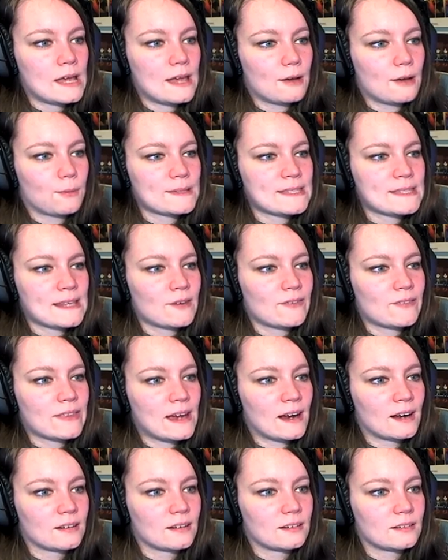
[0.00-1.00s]
Oh what's that over
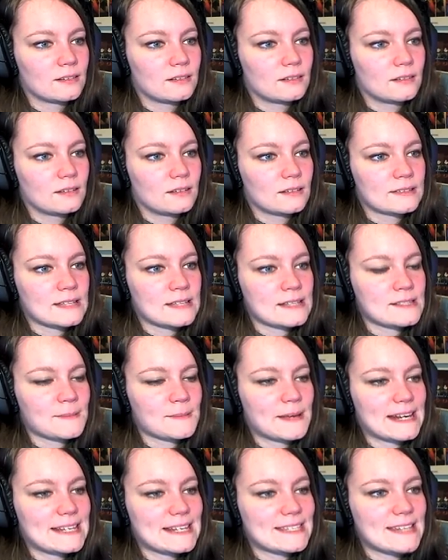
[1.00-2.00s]
there? That's
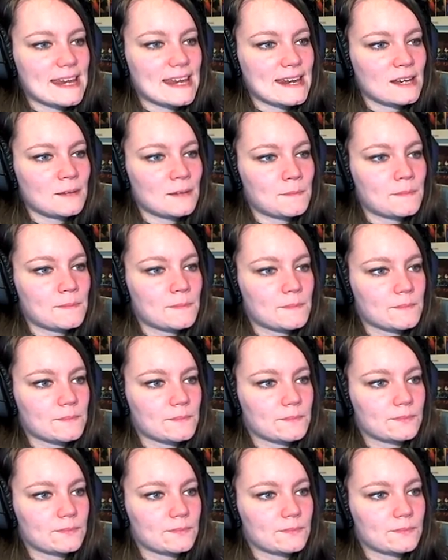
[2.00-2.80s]
some kind of stadium?